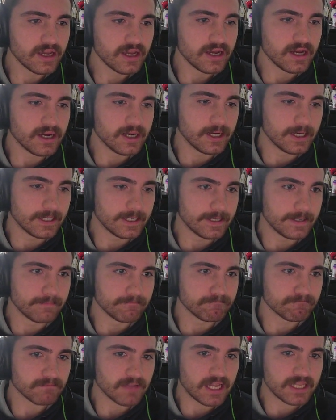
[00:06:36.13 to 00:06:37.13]

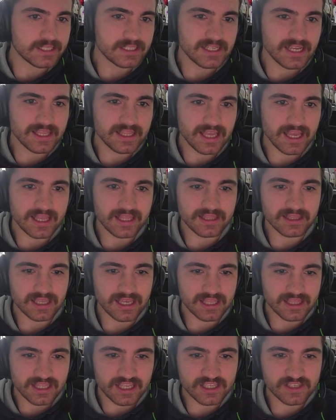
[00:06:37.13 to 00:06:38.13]
I'd say that
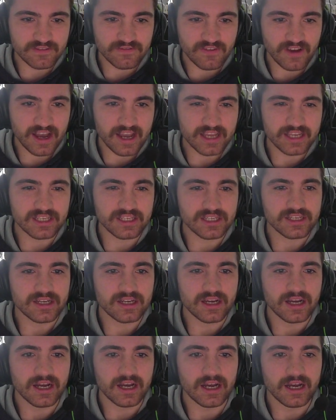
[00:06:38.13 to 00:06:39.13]
in this fight,
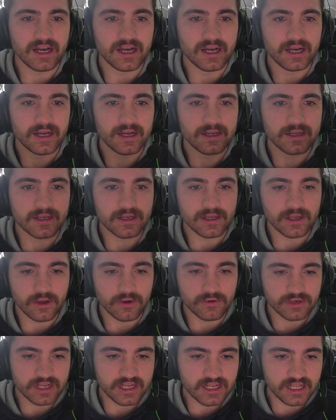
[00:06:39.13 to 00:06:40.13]

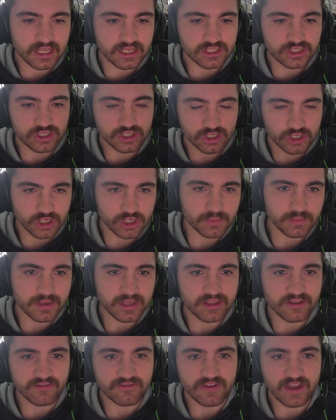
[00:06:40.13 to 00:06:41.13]
Godinez should
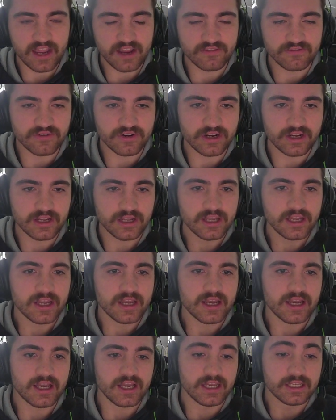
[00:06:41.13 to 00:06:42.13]
be the favorite,
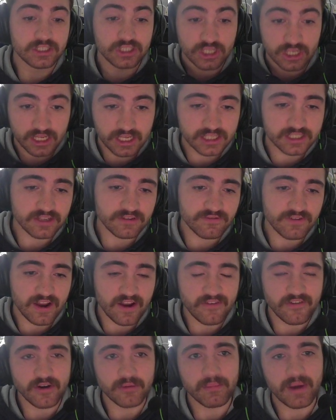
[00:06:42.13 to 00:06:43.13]
and she is the
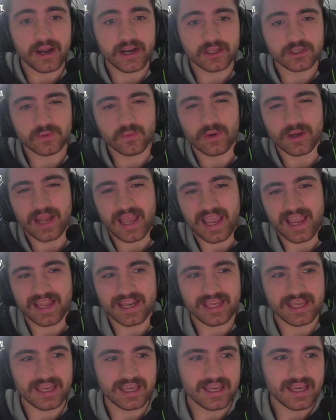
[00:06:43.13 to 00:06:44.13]
favorite, minus
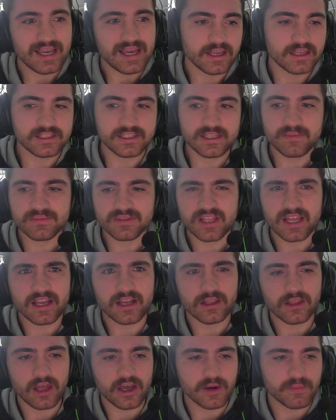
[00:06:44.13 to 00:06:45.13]
180. Seems
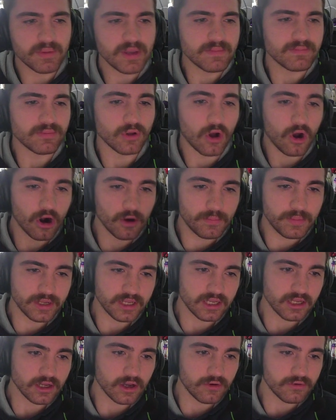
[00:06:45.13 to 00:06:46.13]
like a lot of people are
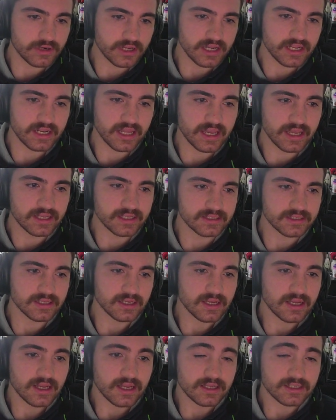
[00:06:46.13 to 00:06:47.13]
picking Godinez.
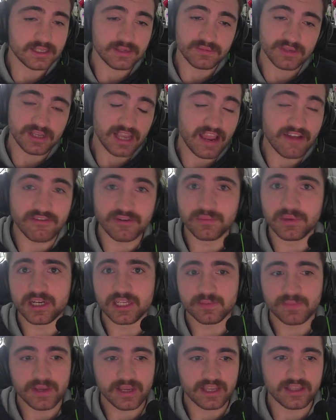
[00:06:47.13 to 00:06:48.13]
Seems like
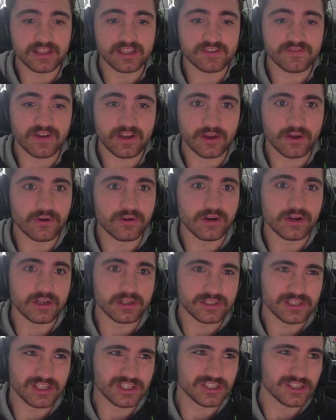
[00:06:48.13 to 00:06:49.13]
everybody's picking this fight going to
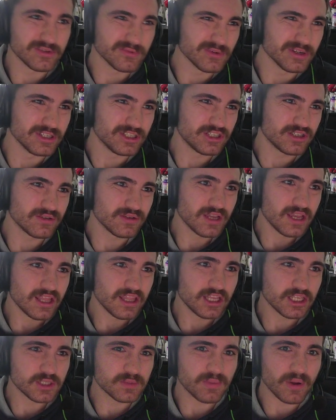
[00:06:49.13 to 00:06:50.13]
decision, which
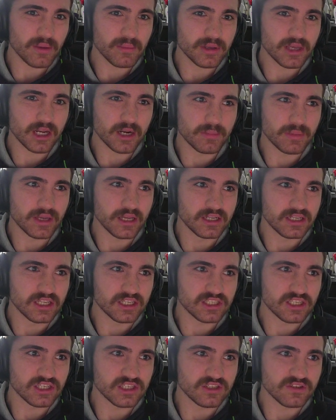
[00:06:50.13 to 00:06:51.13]
this is probably going to be a
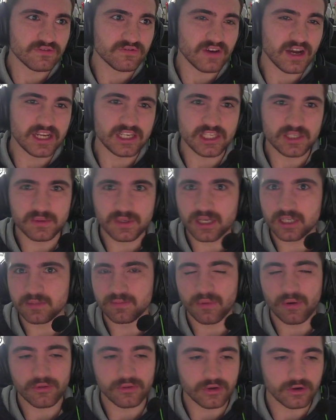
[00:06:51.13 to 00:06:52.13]
decision fight just because
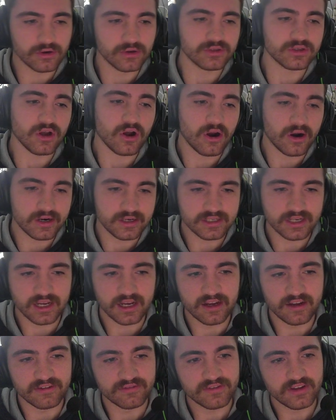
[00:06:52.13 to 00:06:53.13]
both girls are
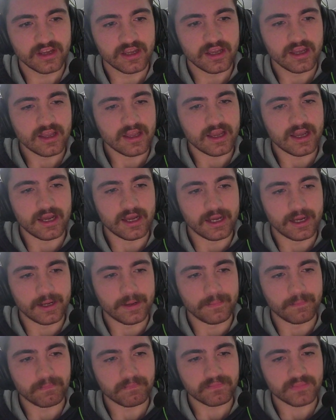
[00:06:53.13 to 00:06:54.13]
tough.
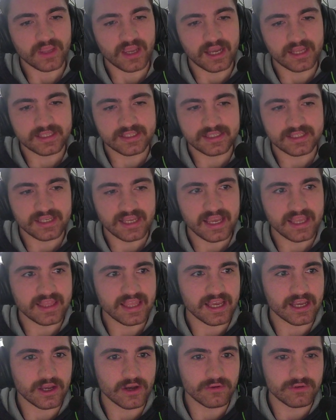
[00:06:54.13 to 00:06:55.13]
I'd say
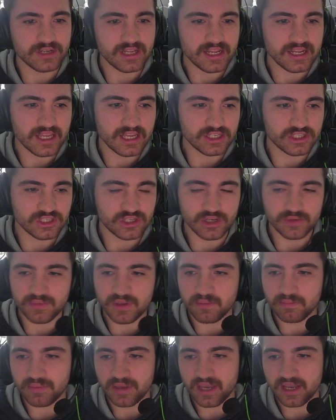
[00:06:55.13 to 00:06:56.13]
that Godinez shouldn't
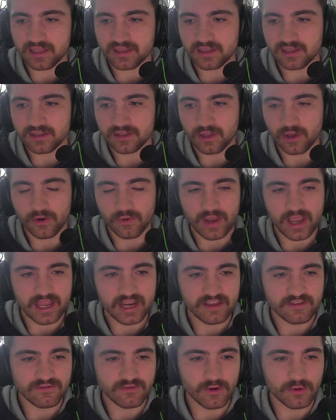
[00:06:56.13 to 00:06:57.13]
be picked. No,
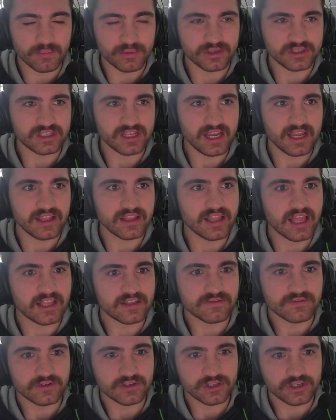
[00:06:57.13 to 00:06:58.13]
84%,
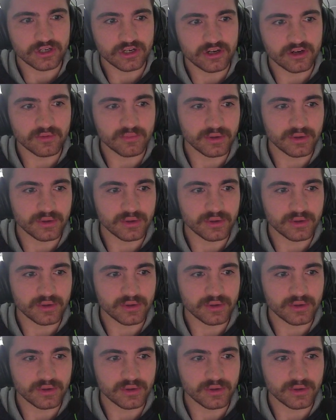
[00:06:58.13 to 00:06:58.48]
that's for sure.